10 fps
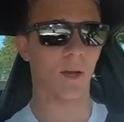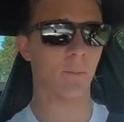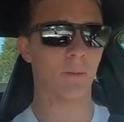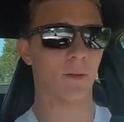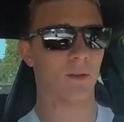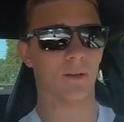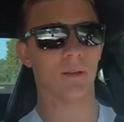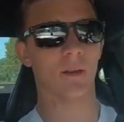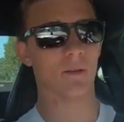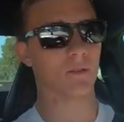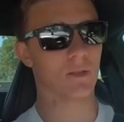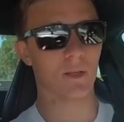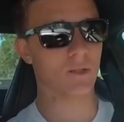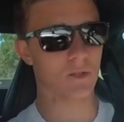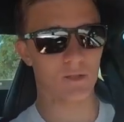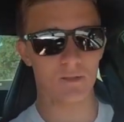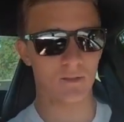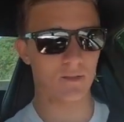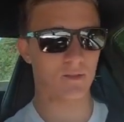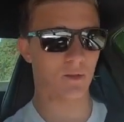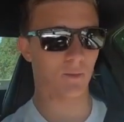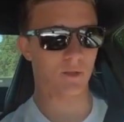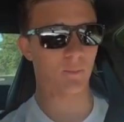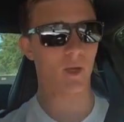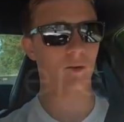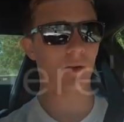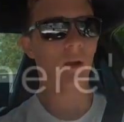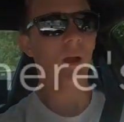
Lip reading: I mean, it just is so much better.